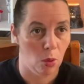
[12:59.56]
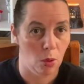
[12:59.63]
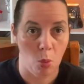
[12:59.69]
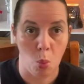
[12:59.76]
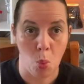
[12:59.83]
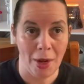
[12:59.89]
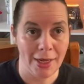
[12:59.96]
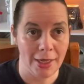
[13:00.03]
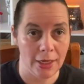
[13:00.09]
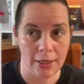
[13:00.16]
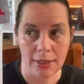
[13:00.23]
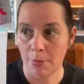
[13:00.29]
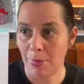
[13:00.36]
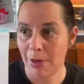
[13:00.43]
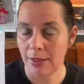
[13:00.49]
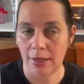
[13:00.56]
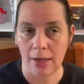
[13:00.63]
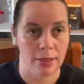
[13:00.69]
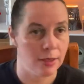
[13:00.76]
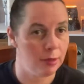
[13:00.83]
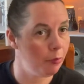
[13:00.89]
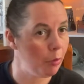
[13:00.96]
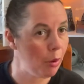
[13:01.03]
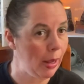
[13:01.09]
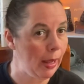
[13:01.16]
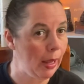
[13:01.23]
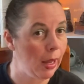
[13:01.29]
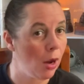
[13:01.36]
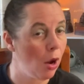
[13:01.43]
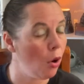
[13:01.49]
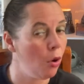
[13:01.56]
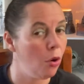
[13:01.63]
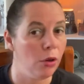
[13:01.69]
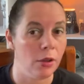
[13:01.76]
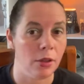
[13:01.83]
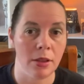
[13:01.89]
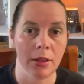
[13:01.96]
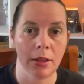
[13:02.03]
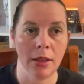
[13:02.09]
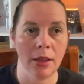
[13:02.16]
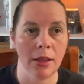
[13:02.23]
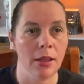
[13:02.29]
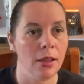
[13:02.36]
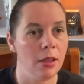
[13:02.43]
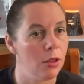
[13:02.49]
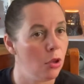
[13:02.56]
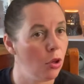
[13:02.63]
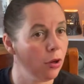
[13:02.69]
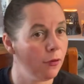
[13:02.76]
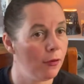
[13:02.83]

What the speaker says: went into my son's body on the 3rd of